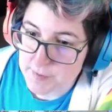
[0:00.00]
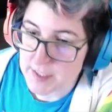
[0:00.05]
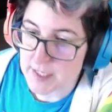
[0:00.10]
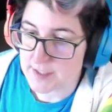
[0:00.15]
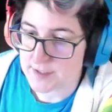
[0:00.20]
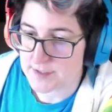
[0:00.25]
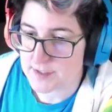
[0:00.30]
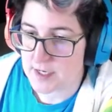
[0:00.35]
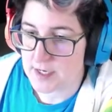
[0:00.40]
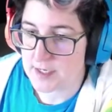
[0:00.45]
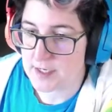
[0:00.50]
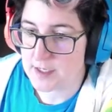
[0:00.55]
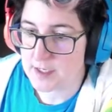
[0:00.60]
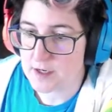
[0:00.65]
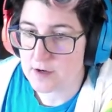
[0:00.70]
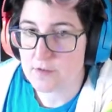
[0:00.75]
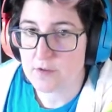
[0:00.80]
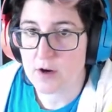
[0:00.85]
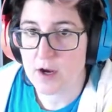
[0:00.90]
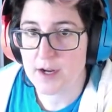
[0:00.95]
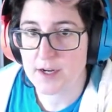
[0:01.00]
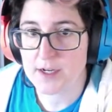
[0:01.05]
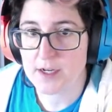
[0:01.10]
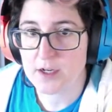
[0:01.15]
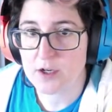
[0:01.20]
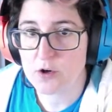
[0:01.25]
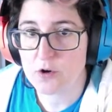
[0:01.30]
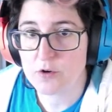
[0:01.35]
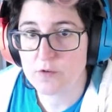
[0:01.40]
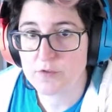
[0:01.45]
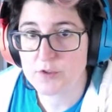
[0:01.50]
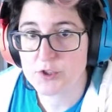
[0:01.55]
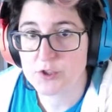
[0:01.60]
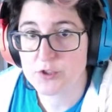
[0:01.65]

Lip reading: Yes, I can go over